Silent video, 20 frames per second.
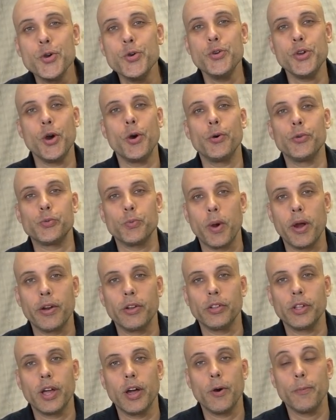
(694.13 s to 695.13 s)
Who knows where
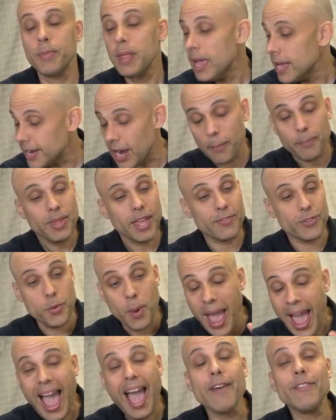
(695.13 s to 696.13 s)
it'll go. Now, if
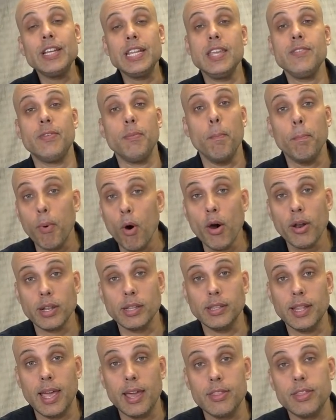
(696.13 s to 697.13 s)
you haven't even bought a
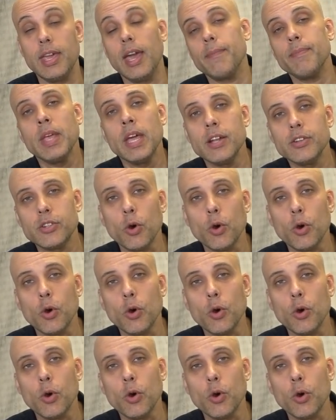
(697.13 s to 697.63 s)
lathe yet,